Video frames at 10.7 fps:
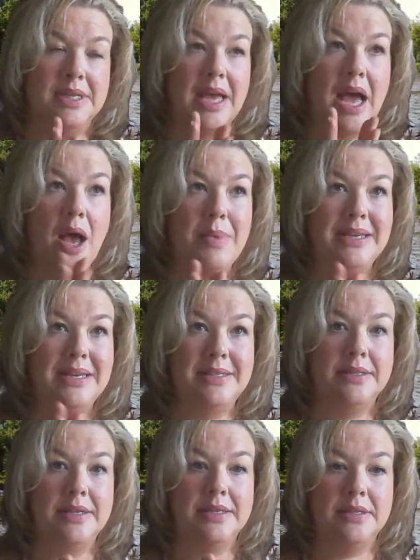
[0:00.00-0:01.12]
How many
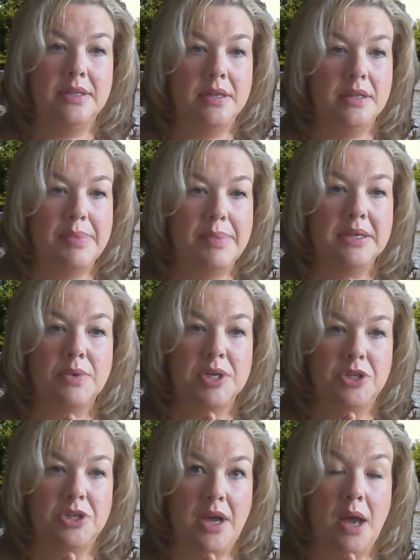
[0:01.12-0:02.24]
seeds? That's the biggest
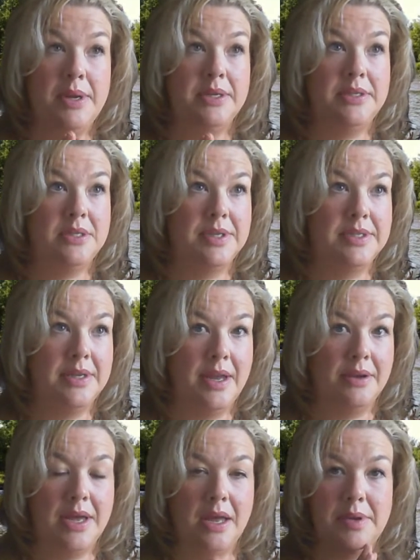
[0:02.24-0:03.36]
question. How many seeds do I send
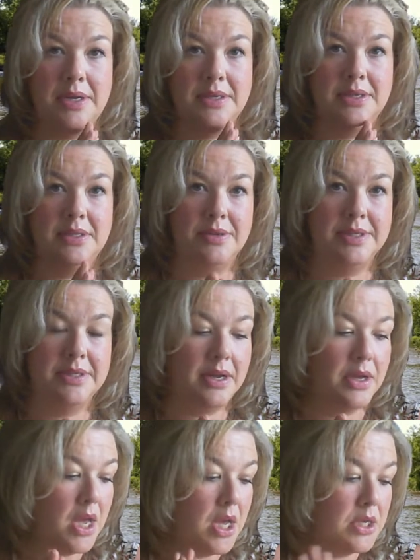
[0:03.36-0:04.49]
out? How many seeds do I send
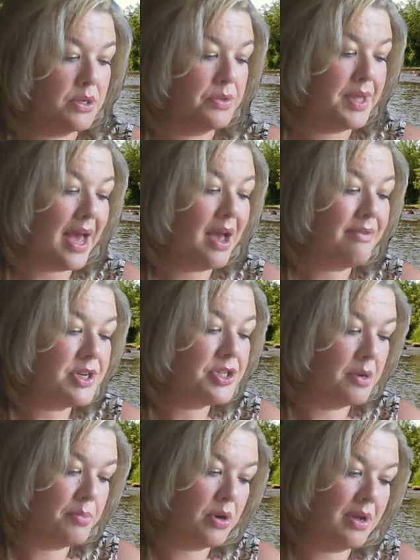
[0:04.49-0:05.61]
out? So the average
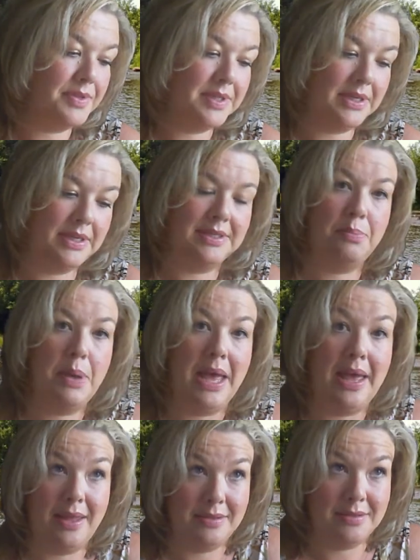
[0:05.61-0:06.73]
number of seeds
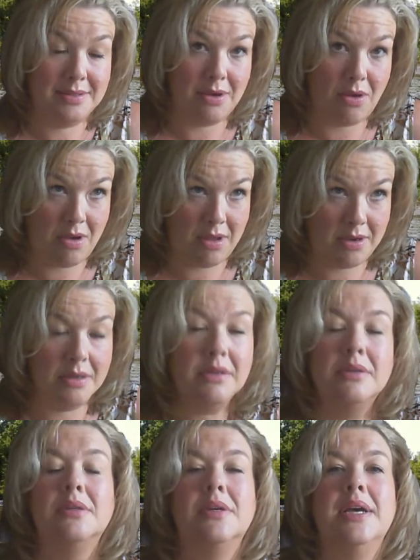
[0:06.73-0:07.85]
depends
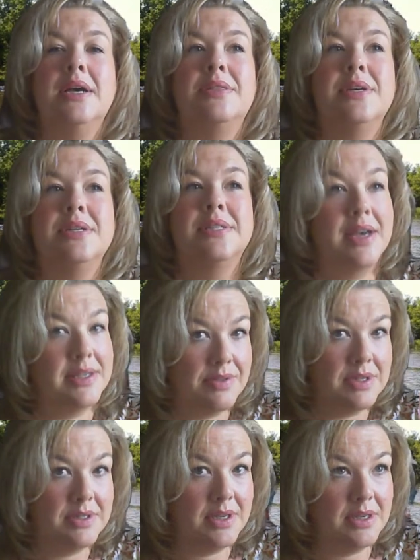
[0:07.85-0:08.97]
on the size of
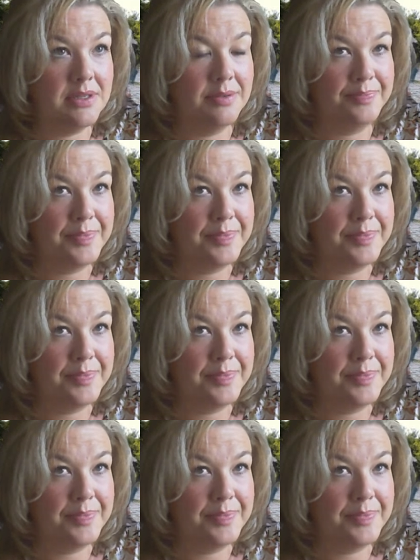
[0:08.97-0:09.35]
the seed